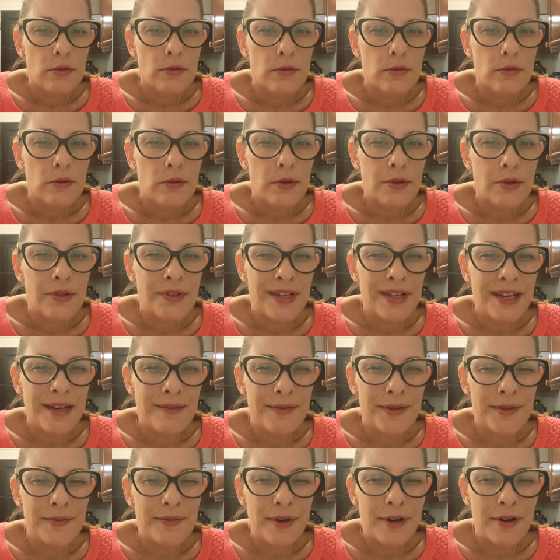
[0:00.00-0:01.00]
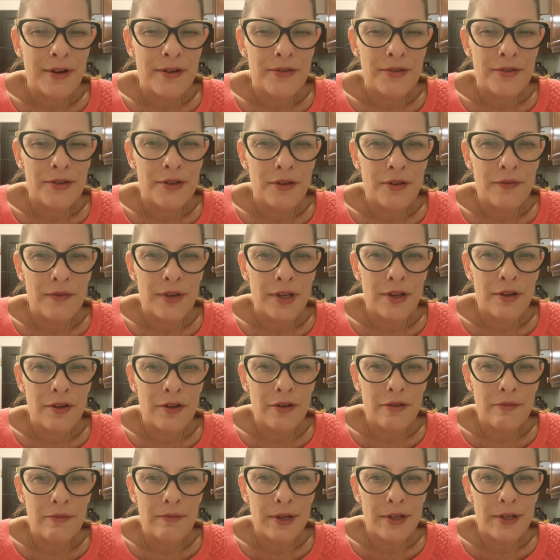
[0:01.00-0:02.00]
It's same as what goes in your vehicle,
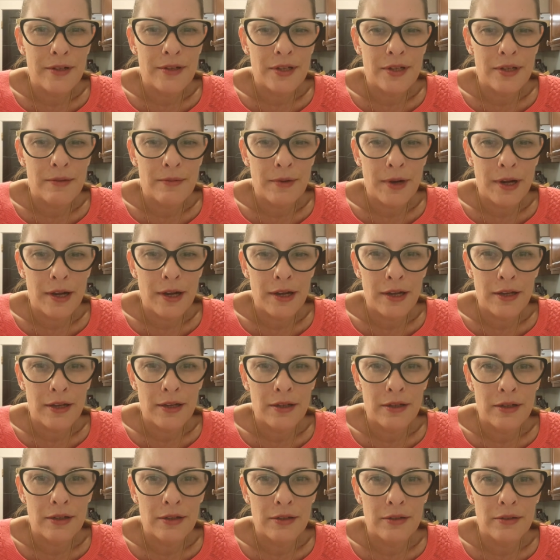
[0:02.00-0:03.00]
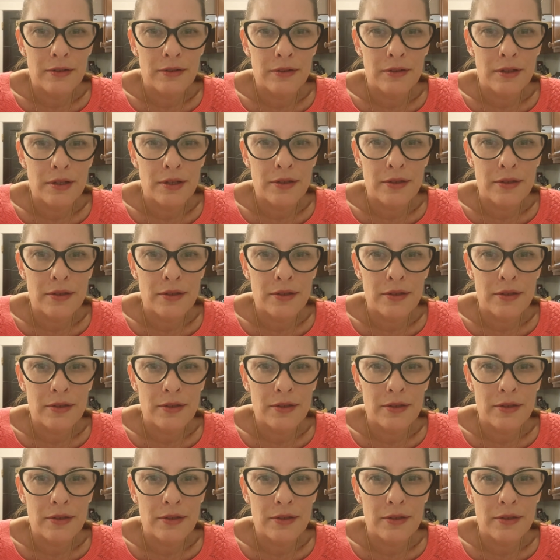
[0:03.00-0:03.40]
but it's